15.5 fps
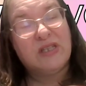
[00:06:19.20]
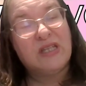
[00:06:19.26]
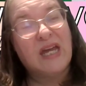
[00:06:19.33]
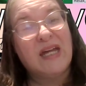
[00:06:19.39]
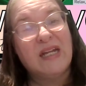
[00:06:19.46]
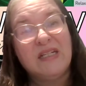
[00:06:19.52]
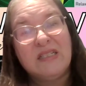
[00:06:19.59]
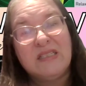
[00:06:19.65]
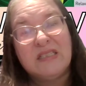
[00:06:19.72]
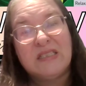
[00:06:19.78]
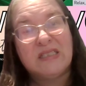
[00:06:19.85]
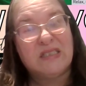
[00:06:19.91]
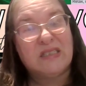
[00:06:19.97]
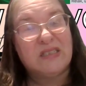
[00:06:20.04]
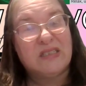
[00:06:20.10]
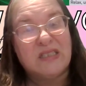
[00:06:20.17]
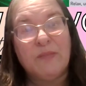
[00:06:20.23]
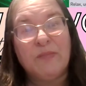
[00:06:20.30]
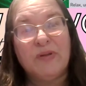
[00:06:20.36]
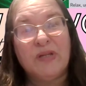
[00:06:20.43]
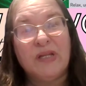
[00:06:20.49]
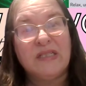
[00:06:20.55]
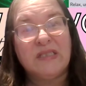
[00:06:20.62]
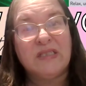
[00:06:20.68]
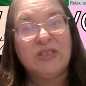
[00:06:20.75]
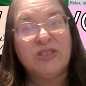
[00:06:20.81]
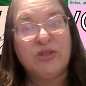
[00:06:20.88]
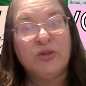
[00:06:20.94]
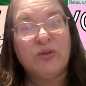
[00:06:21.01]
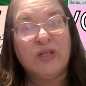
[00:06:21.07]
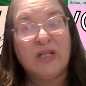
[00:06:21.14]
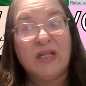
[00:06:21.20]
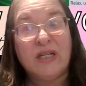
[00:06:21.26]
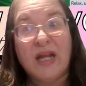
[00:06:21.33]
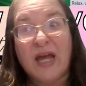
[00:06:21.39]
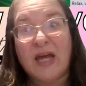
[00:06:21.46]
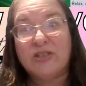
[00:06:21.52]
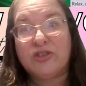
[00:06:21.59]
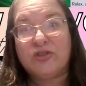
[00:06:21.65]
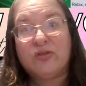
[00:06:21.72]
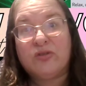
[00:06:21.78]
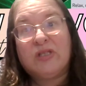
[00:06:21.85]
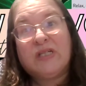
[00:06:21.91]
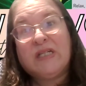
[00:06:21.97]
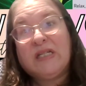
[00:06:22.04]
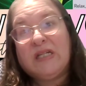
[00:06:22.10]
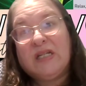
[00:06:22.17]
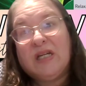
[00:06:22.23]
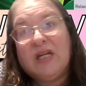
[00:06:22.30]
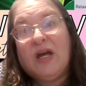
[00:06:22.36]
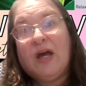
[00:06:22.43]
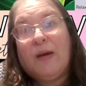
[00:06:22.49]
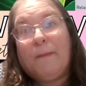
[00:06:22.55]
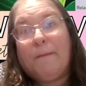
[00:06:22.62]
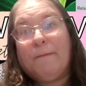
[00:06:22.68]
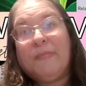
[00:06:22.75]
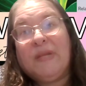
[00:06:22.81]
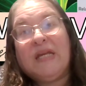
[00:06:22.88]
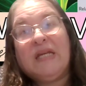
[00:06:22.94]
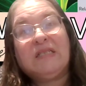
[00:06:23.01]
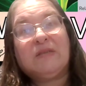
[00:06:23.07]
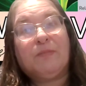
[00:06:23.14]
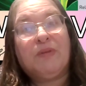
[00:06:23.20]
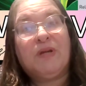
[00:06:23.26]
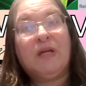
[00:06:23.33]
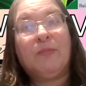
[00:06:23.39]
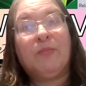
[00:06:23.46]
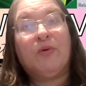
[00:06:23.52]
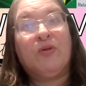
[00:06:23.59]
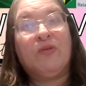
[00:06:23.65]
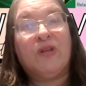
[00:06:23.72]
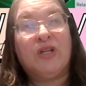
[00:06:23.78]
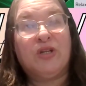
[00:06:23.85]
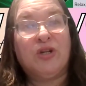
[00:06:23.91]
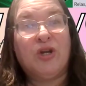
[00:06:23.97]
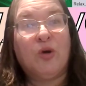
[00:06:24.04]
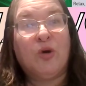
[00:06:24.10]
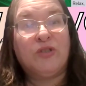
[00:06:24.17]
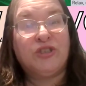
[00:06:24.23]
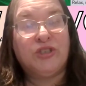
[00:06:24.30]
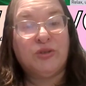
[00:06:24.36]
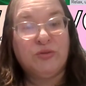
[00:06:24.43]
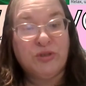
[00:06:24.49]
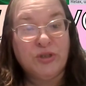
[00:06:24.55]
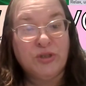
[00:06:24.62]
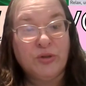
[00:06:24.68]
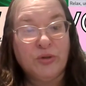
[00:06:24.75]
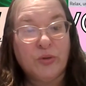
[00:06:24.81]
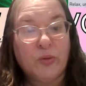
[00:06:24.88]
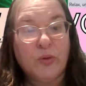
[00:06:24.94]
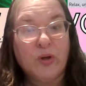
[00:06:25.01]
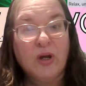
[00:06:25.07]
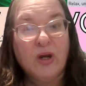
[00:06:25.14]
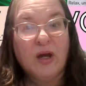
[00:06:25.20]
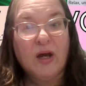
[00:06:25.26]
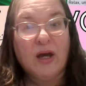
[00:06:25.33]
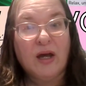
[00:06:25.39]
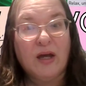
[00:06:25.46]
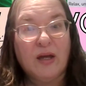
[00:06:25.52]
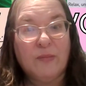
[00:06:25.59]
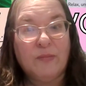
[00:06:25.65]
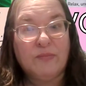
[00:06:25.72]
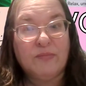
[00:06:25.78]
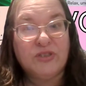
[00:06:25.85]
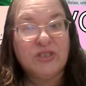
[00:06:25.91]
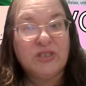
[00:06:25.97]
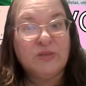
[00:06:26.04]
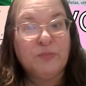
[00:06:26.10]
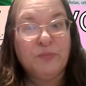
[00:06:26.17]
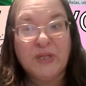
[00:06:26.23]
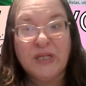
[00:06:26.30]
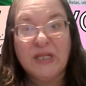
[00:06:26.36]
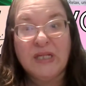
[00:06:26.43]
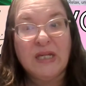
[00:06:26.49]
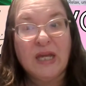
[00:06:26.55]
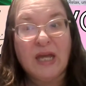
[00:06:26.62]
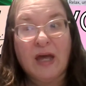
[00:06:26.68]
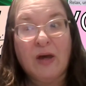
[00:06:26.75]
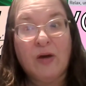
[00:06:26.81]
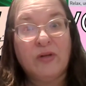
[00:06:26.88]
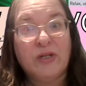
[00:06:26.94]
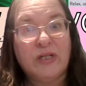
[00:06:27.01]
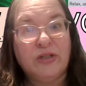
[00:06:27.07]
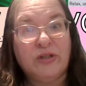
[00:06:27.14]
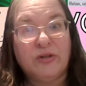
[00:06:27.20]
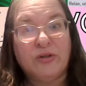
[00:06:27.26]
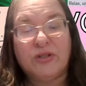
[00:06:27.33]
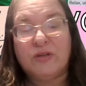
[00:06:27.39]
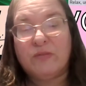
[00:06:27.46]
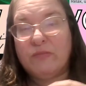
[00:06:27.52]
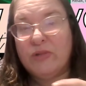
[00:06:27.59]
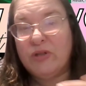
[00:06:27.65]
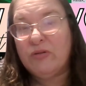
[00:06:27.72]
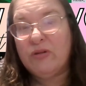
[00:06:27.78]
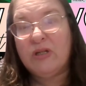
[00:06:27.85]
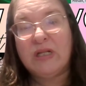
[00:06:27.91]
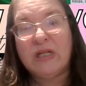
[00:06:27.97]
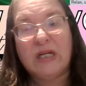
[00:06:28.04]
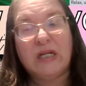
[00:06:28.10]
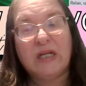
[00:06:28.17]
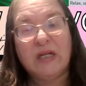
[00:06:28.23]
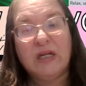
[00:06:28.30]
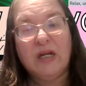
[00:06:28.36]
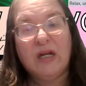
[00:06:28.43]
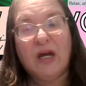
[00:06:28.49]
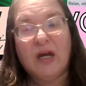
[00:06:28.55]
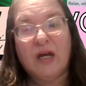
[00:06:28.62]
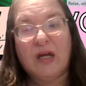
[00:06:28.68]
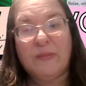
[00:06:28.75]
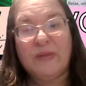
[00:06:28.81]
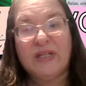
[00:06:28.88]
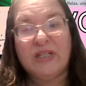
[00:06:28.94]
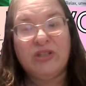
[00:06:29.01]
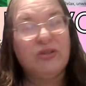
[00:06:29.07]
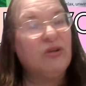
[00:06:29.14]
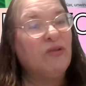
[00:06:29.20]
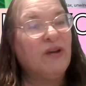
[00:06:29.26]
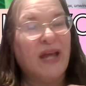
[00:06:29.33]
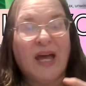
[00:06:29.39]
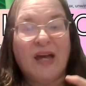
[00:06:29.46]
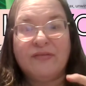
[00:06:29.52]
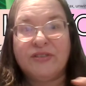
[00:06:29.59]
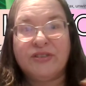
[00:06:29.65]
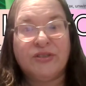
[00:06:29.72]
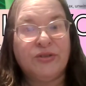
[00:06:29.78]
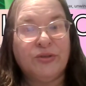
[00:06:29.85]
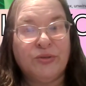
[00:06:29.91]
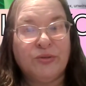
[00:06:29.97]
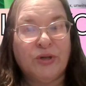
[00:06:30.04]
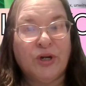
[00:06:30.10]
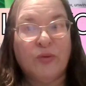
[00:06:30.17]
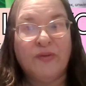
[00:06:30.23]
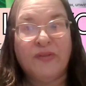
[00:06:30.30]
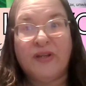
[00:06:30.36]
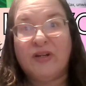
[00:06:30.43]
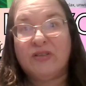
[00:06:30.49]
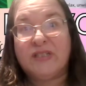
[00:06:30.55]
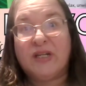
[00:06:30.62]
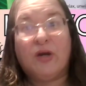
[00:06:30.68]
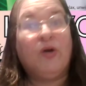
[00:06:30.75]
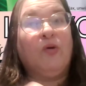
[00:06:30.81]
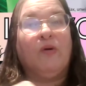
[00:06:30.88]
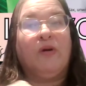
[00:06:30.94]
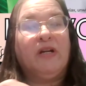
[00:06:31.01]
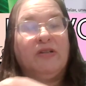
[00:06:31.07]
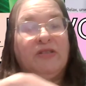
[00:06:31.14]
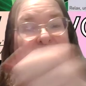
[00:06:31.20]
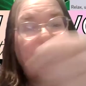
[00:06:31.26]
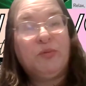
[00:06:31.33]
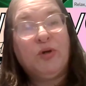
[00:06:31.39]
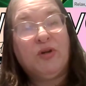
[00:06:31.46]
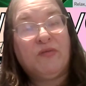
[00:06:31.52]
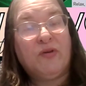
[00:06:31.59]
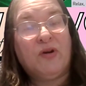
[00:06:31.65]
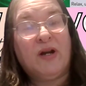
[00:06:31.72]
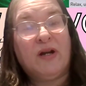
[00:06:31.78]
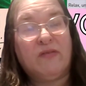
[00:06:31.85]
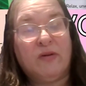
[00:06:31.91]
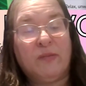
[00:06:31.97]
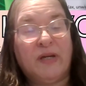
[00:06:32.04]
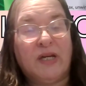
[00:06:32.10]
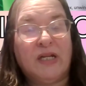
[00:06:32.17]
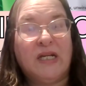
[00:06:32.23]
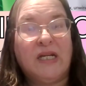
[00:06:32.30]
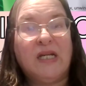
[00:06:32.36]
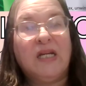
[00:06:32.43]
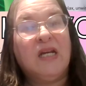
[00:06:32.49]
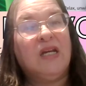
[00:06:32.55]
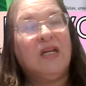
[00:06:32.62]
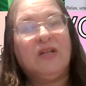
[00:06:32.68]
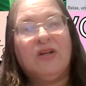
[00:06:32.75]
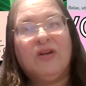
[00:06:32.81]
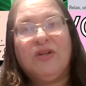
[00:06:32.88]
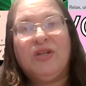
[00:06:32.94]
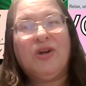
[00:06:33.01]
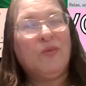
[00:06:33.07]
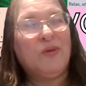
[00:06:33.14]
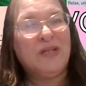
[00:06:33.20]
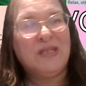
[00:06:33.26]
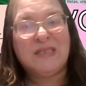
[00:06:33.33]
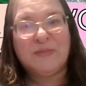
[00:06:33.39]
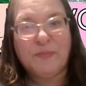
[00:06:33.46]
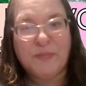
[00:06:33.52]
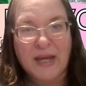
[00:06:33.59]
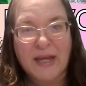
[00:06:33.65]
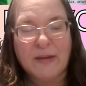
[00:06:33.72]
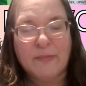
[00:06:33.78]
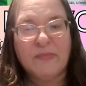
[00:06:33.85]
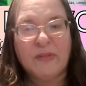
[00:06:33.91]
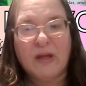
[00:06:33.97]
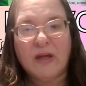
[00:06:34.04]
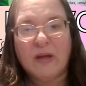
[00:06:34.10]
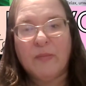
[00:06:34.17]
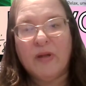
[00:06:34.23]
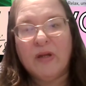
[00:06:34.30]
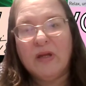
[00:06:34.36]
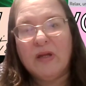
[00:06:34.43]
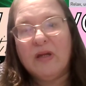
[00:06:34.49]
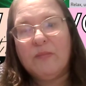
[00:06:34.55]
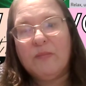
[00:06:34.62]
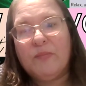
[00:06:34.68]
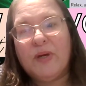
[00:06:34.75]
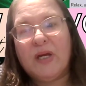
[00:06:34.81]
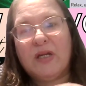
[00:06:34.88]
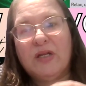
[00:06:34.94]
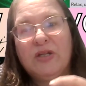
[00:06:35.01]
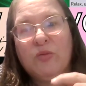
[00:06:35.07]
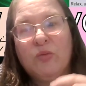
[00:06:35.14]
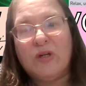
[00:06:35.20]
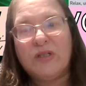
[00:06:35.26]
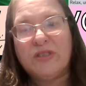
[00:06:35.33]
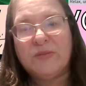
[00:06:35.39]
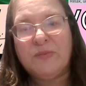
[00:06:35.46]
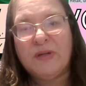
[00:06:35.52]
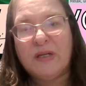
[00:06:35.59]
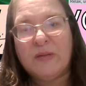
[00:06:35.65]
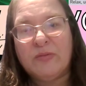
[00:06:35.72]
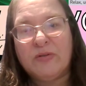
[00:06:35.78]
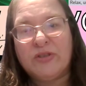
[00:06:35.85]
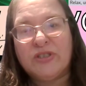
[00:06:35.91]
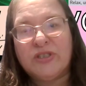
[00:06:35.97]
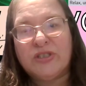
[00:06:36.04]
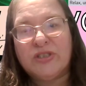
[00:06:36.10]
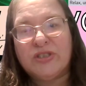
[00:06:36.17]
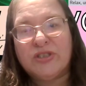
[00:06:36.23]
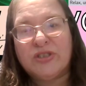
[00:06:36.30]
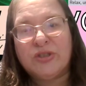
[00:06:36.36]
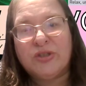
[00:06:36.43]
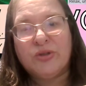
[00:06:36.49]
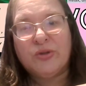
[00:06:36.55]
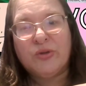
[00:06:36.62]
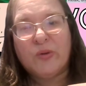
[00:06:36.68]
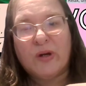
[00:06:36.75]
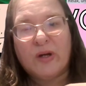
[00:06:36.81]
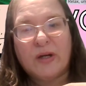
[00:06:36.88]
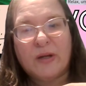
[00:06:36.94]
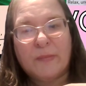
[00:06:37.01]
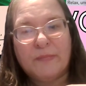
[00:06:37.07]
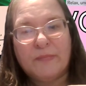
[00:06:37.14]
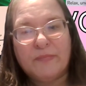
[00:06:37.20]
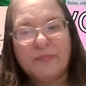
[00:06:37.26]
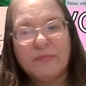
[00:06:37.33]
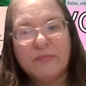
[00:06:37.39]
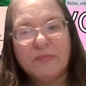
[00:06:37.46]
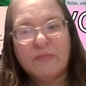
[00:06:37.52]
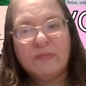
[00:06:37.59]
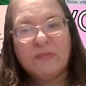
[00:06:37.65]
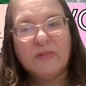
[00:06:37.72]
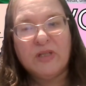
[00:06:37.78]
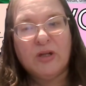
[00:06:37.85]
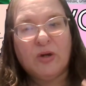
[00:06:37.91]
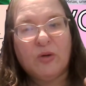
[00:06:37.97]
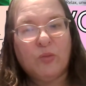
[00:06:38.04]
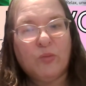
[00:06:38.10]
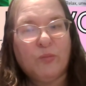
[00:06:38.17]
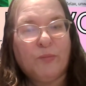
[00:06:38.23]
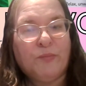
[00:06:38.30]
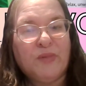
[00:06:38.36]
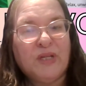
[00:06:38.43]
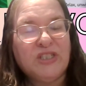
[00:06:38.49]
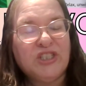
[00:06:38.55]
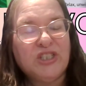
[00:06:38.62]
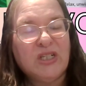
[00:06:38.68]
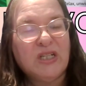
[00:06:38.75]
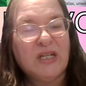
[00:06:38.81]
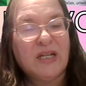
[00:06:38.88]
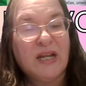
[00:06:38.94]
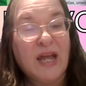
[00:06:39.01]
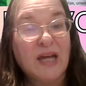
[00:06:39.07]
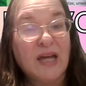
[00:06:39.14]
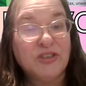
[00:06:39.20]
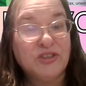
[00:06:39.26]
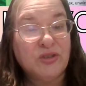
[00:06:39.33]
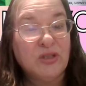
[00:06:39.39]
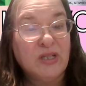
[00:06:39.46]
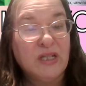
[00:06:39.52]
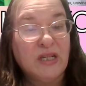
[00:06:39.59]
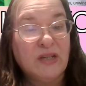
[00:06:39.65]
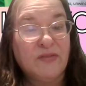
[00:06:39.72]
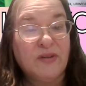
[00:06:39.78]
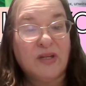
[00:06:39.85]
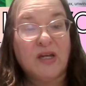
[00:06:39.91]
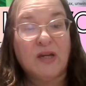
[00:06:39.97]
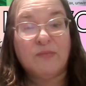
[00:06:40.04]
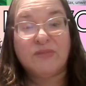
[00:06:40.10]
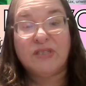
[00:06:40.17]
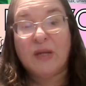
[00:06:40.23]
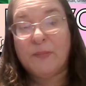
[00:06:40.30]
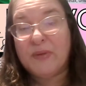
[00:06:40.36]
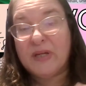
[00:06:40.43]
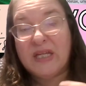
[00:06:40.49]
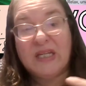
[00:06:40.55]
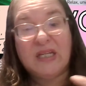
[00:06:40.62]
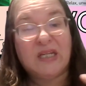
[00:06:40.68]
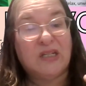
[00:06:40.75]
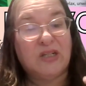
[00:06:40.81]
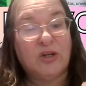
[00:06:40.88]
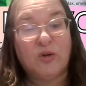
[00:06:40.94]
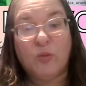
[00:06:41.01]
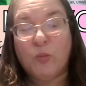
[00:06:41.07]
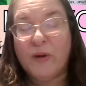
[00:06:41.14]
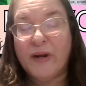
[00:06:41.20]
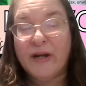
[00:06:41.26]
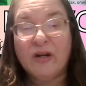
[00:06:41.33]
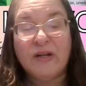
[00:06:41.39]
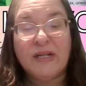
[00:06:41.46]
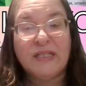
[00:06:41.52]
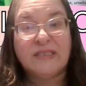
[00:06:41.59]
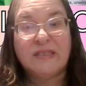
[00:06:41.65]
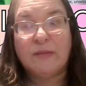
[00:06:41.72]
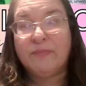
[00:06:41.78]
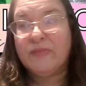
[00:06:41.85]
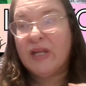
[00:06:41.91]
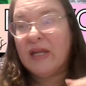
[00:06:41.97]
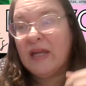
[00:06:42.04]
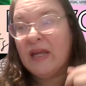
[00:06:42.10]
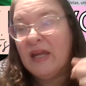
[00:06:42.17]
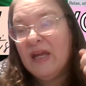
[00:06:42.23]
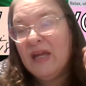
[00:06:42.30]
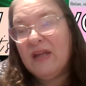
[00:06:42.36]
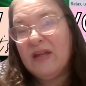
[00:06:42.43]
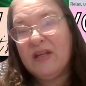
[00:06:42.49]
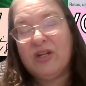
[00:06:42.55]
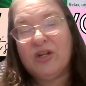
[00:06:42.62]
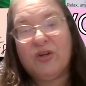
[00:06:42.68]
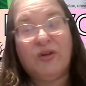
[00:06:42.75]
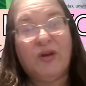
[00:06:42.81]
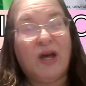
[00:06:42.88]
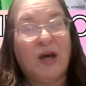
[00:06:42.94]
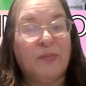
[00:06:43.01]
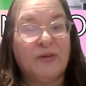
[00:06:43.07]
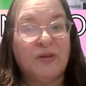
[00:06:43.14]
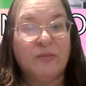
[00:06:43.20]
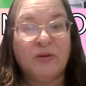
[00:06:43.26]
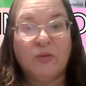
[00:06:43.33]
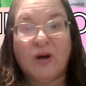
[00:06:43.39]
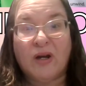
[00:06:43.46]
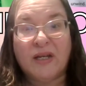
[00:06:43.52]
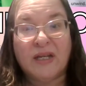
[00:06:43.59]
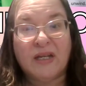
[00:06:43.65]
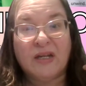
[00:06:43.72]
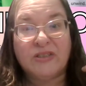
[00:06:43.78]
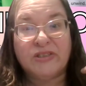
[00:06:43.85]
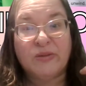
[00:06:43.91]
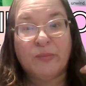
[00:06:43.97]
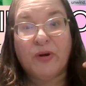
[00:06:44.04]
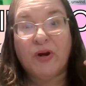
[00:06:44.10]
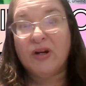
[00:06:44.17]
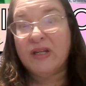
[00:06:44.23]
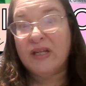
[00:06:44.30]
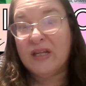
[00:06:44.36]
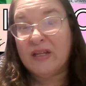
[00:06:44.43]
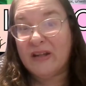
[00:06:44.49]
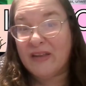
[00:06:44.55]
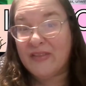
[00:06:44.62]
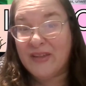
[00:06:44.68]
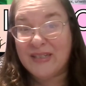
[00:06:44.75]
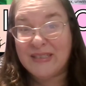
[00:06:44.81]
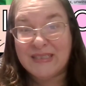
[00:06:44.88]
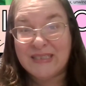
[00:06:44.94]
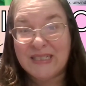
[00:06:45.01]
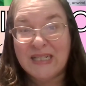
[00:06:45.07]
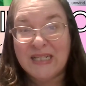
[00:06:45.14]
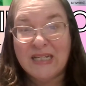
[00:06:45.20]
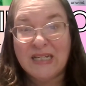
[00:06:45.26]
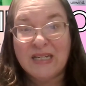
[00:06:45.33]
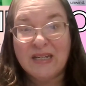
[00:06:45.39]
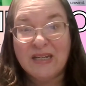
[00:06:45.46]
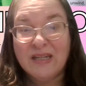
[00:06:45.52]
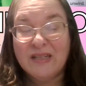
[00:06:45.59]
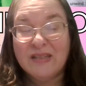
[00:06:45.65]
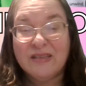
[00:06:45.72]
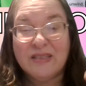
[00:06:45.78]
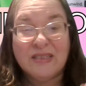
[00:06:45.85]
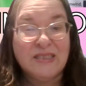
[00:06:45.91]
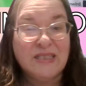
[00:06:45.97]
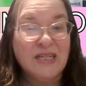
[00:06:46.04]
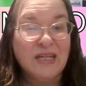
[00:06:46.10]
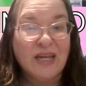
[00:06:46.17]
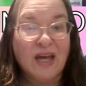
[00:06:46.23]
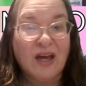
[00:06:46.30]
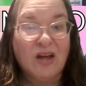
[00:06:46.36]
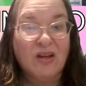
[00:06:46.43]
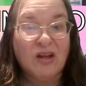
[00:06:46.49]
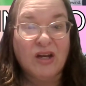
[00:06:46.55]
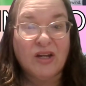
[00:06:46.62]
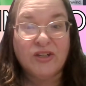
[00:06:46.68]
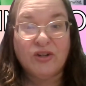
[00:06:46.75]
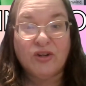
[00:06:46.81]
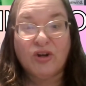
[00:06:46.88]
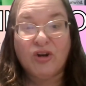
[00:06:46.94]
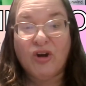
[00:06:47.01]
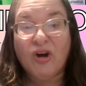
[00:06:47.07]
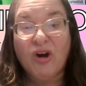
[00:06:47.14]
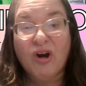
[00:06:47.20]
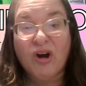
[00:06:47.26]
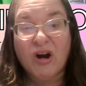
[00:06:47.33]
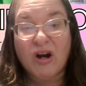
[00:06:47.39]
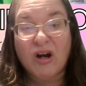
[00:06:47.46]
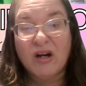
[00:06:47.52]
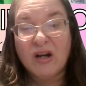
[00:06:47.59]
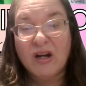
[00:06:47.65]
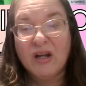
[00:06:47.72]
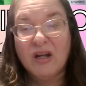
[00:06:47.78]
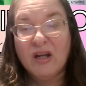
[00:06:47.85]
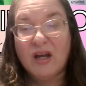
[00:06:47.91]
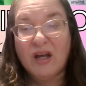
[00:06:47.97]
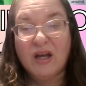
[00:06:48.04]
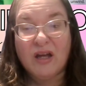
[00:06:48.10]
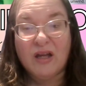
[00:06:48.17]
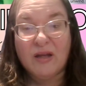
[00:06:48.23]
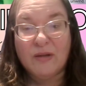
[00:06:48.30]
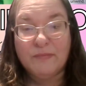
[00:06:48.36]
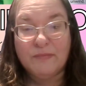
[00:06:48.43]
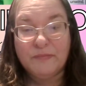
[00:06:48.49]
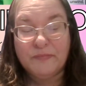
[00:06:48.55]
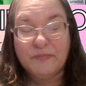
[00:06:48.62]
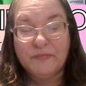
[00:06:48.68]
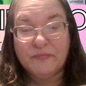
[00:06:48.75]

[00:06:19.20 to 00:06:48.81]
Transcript: that is some place that you can naturally meet people that know what you do. Just being out in your community. And you don't have to go in there and say, oh, here's a book for everybody. No, you don't want to spam them, but you want to be able just to, mention it naturally if it comes up. Again, you're wearing something, you happen to be walking out to the parking lot, they see the decal on your car. Um,